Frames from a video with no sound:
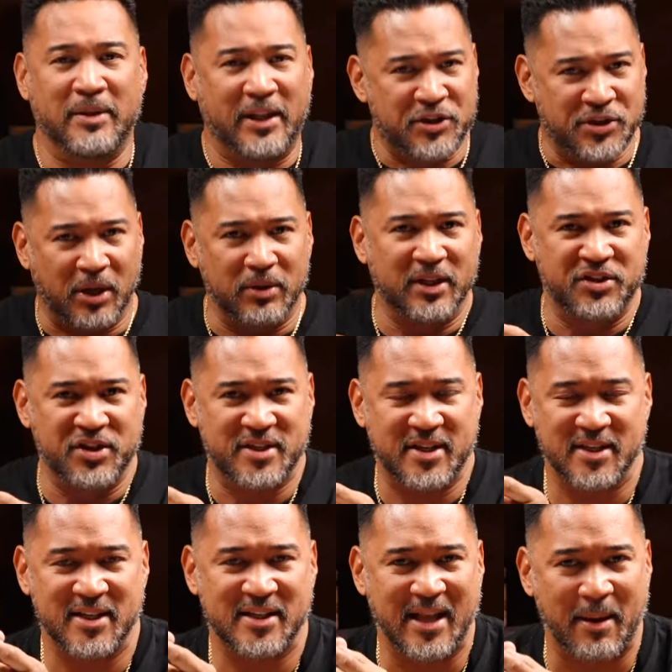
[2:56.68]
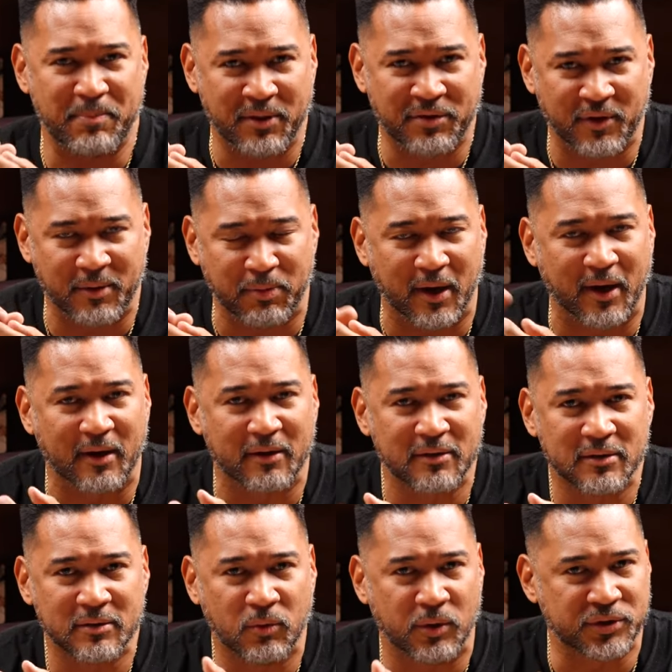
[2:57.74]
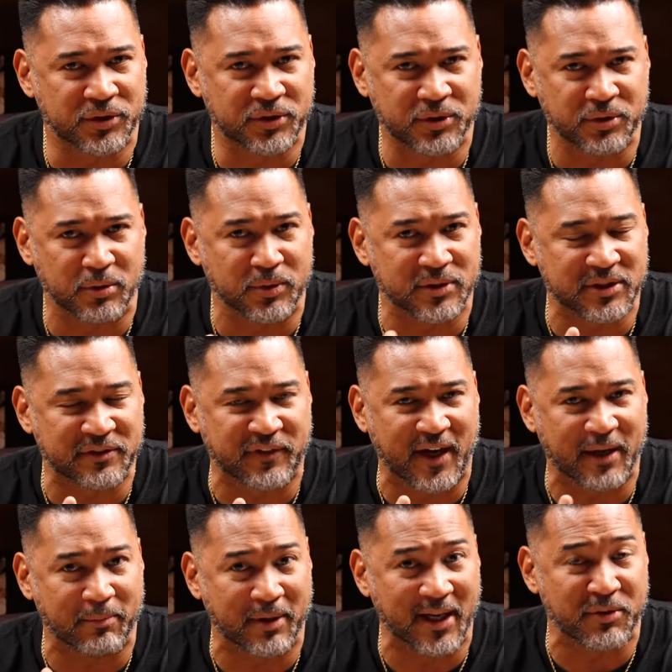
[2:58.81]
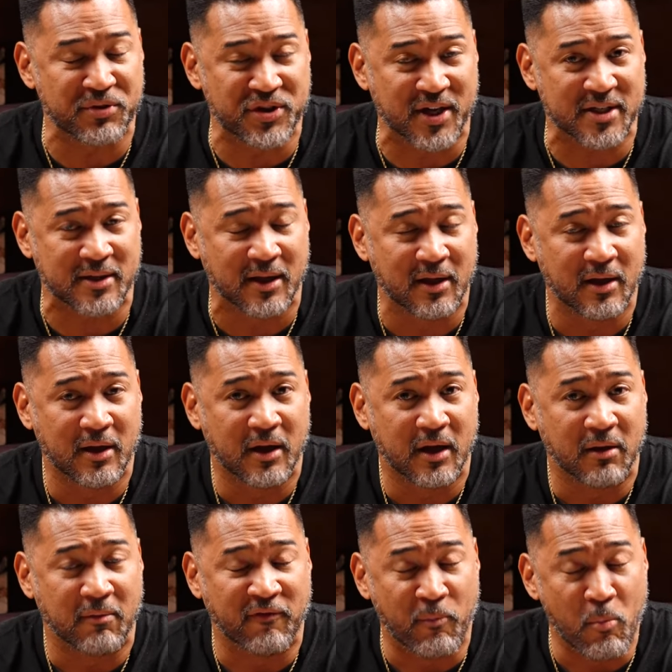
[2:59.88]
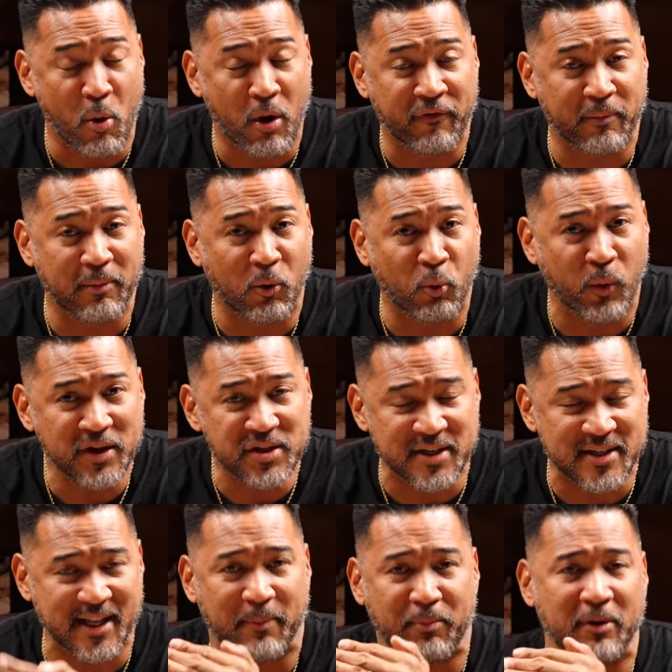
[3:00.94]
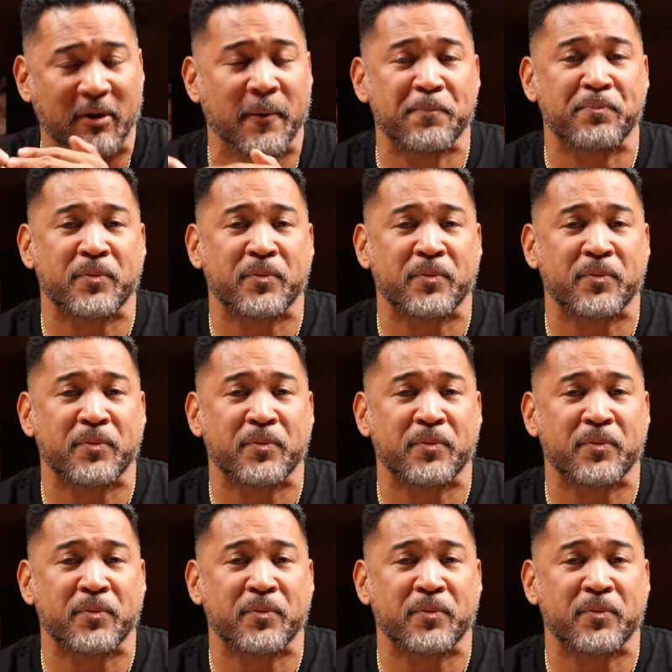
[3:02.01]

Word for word: But they sold it just as this MP3 player, which is cool, which is fine, but it was just more from a widget standpoint.